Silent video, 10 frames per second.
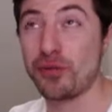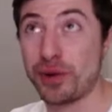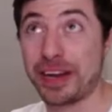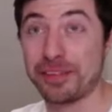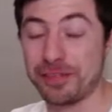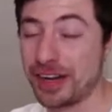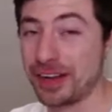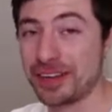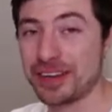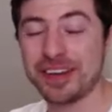freaking
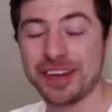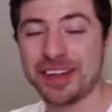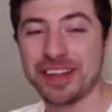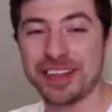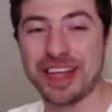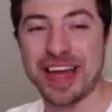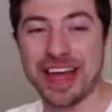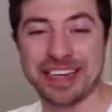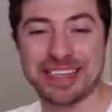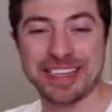fast
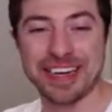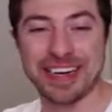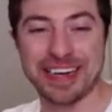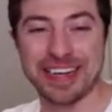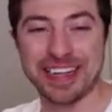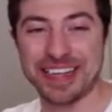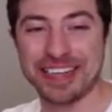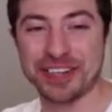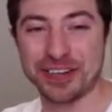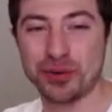that he
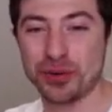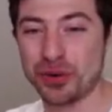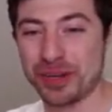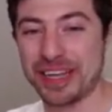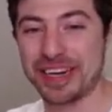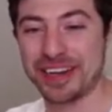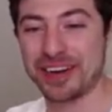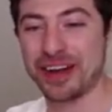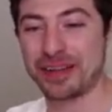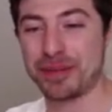just could not get an
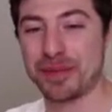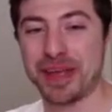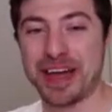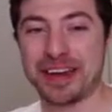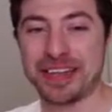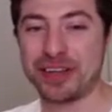Ice Beam out.